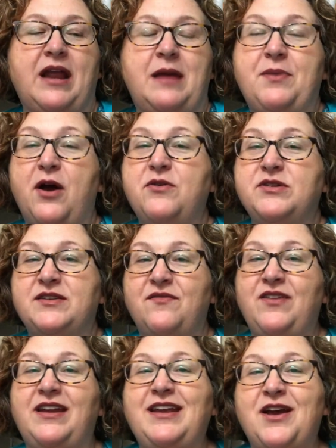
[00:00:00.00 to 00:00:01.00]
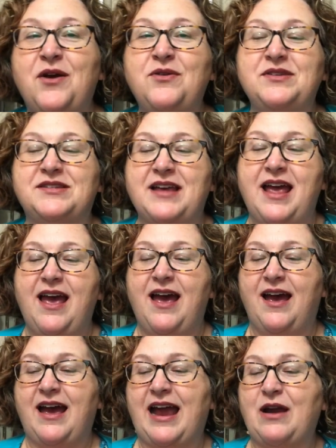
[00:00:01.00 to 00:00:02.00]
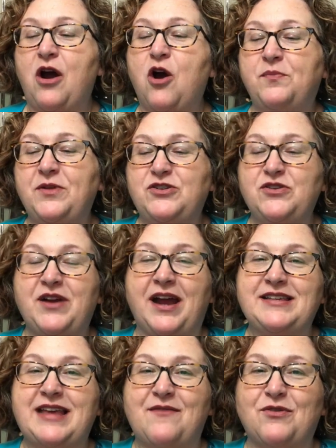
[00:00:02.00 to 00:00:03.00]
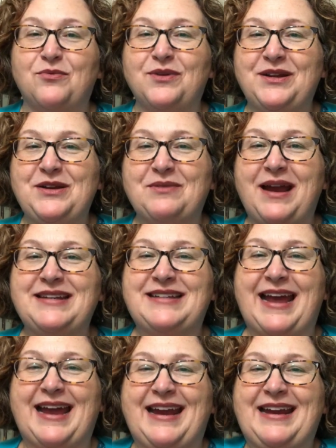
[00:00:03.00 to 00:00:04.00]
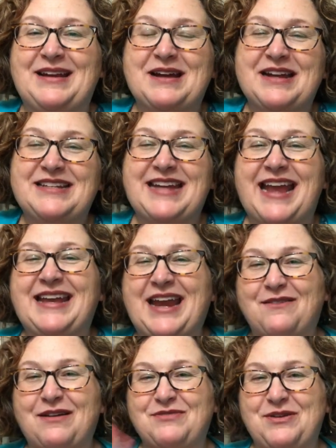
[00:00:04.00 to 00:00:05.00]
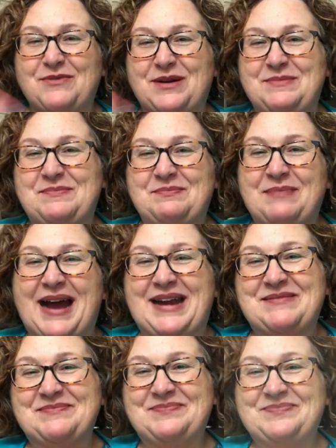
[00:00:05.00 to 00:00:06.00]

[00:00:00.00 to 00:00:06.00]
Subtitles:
post videos. I hope that you guys have a really great day. Take care, everyone. Bye.